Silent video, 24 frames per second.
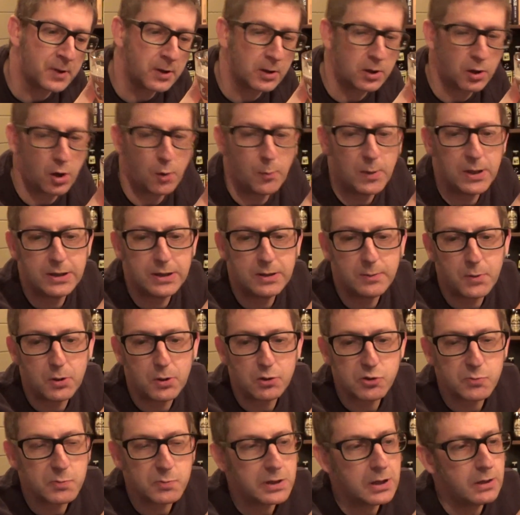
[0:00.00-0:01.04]
Comment in the
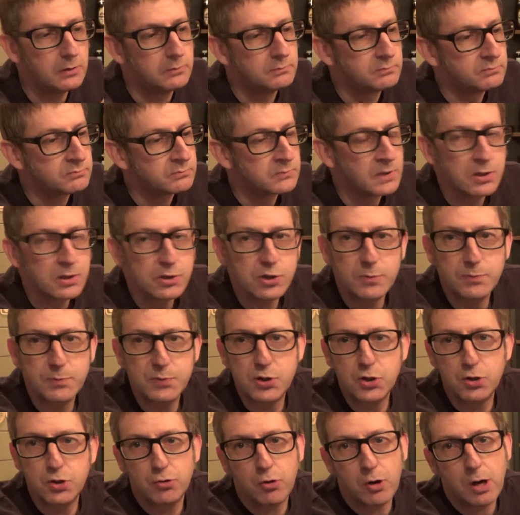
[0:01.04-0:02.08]
box below.
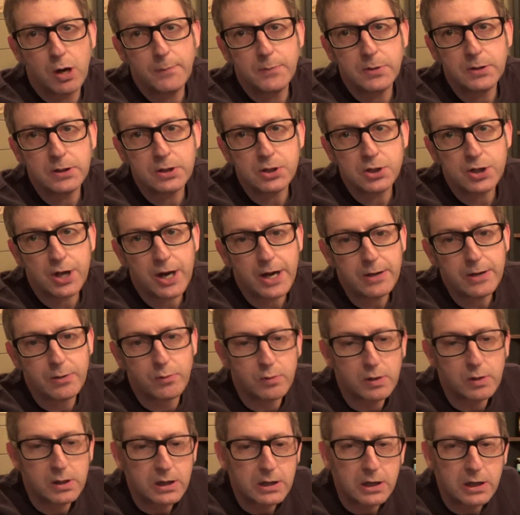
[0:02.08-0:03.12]
Subscribe to the channel.